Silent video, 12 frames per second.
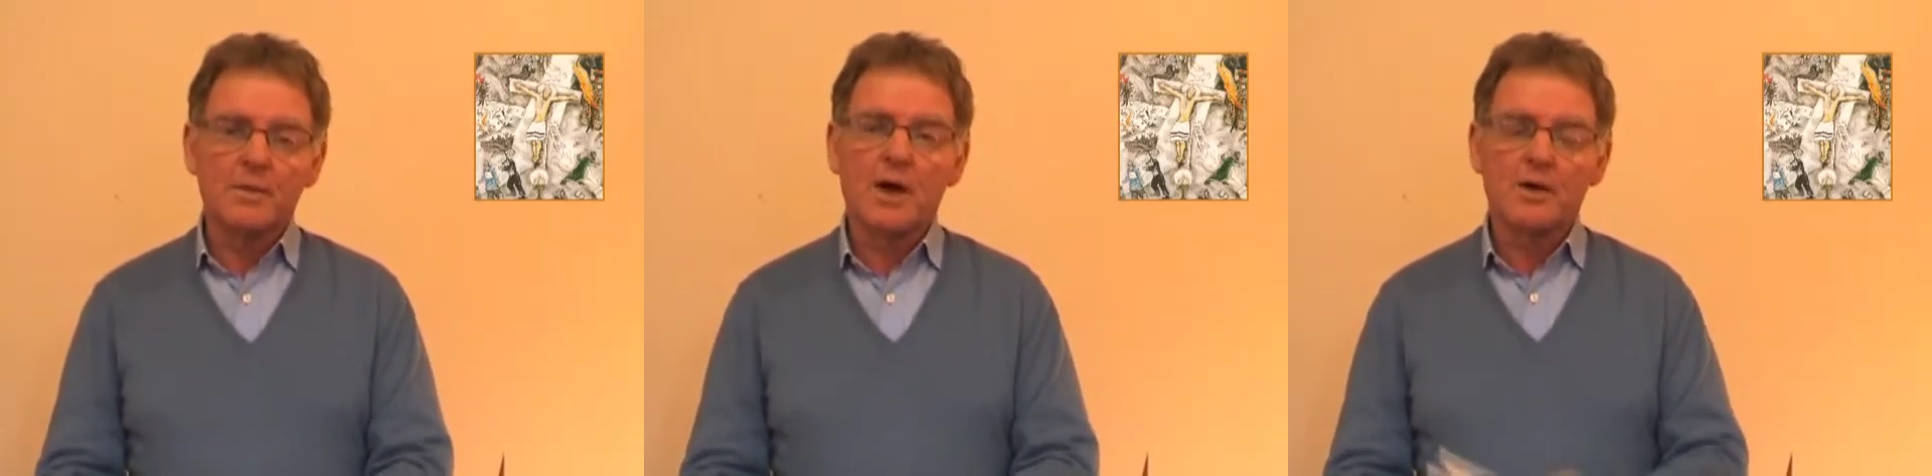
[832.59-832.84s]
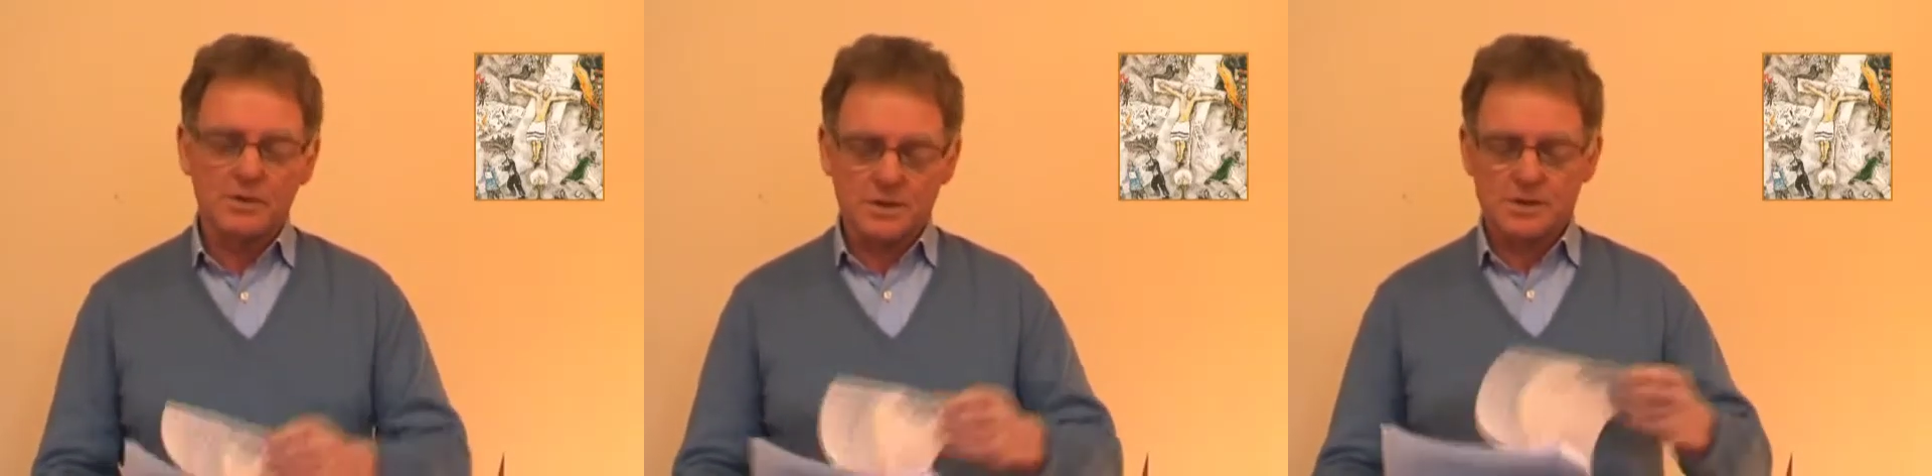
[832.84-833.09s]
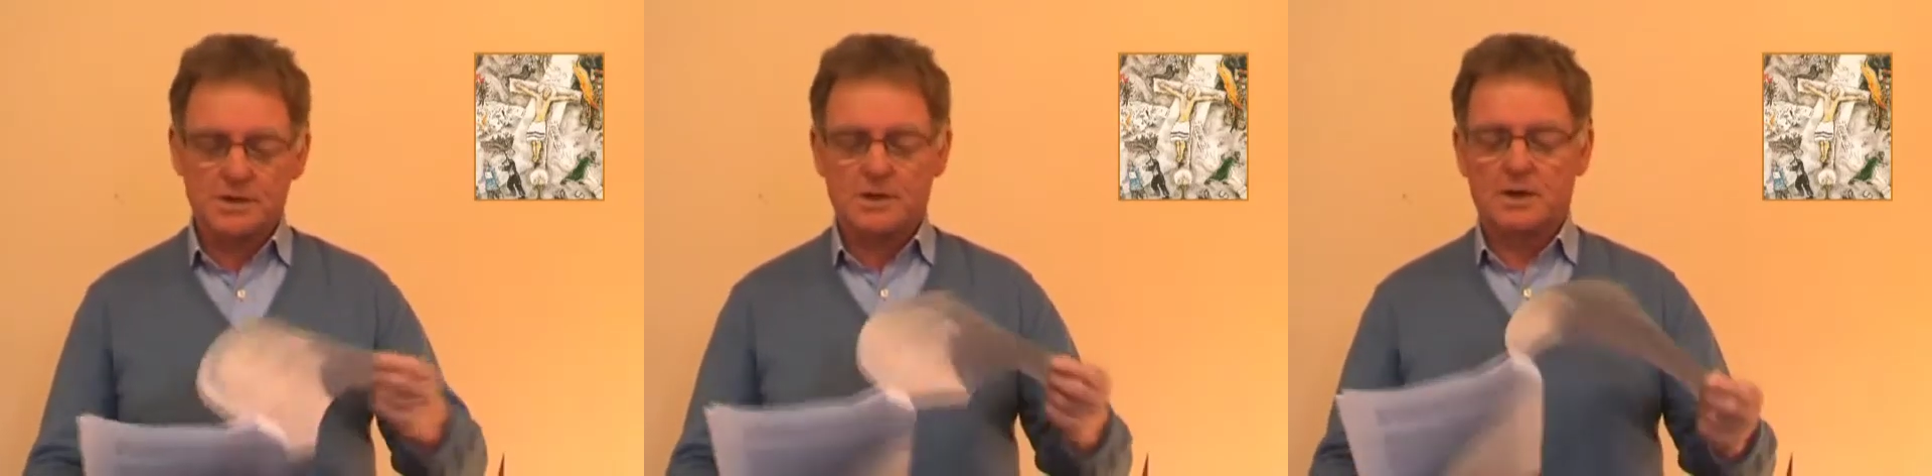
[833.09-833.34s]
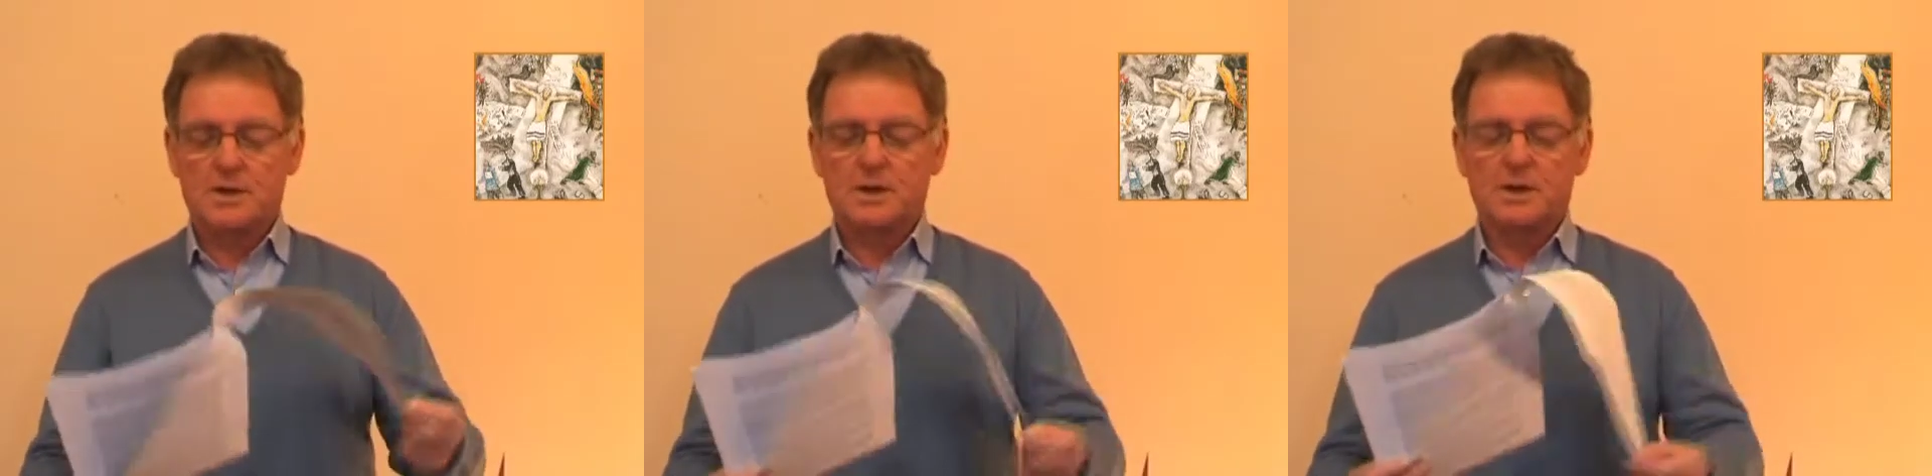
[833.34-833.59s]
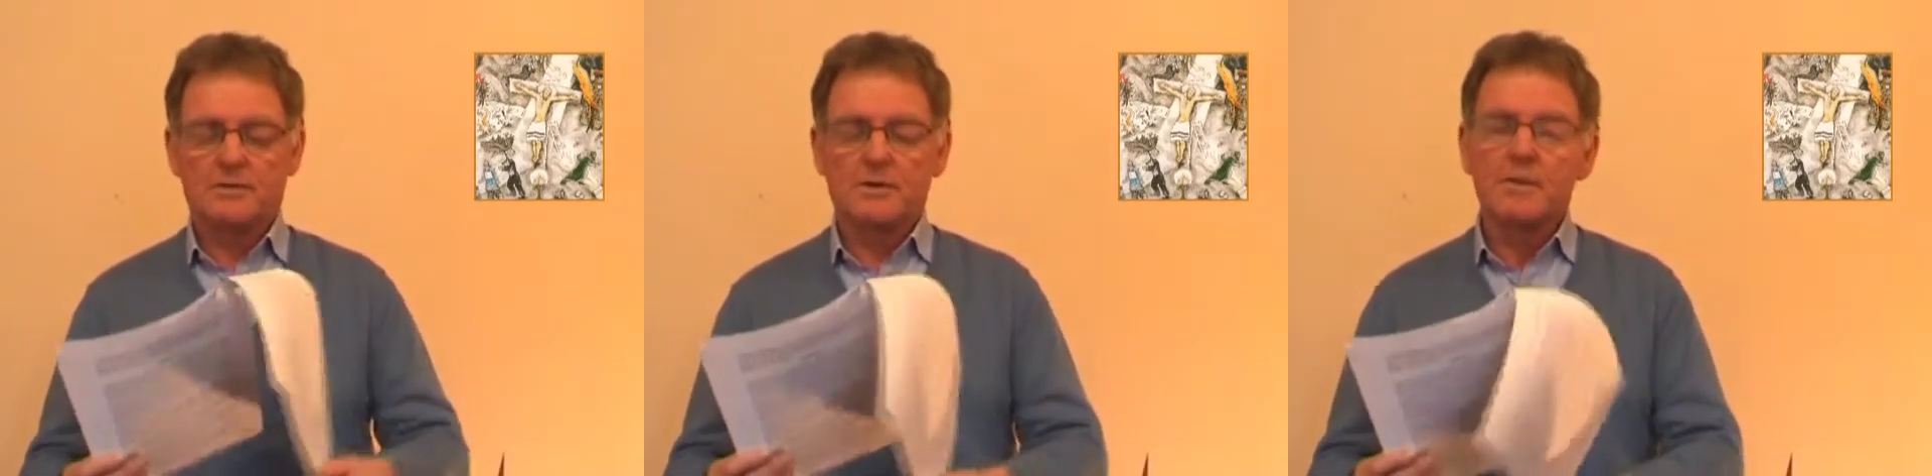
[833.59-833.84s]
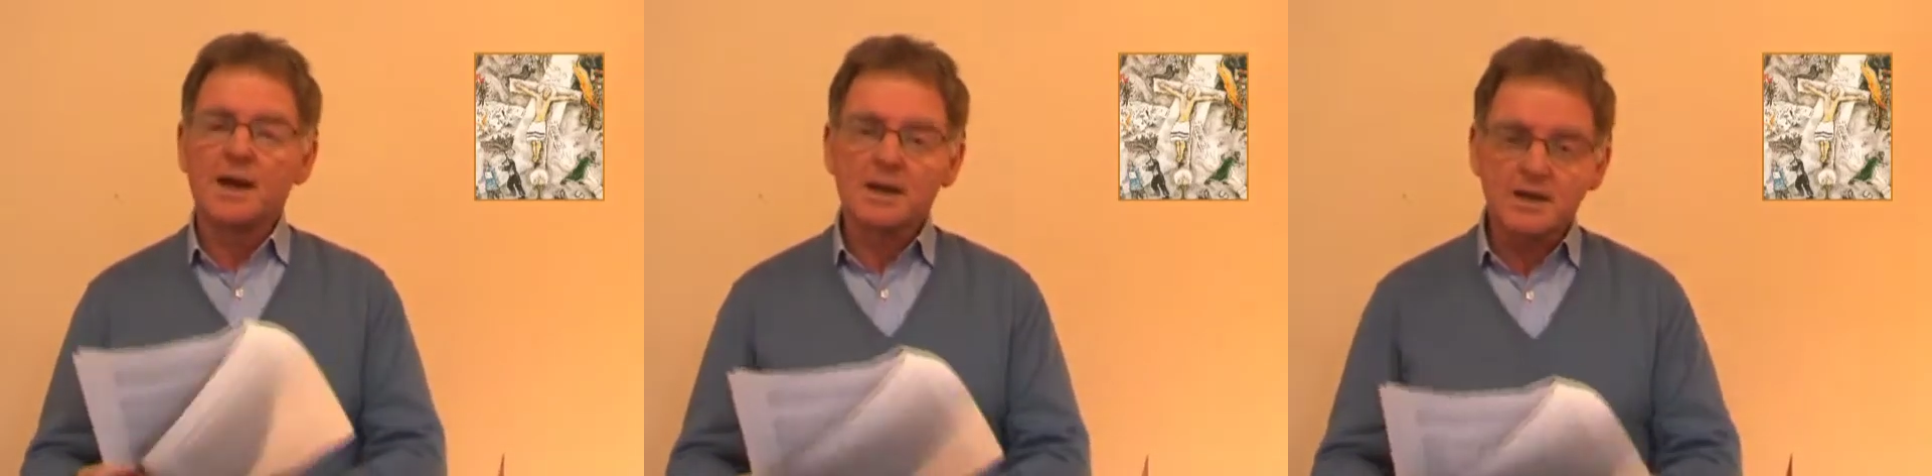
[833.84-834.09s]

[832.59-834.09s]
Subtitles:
that